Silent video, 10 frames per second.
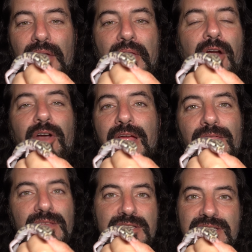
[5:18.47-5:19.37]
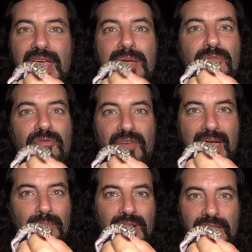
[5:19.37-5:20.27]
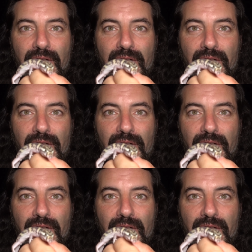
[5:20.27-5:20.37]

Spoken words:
They are in the same family.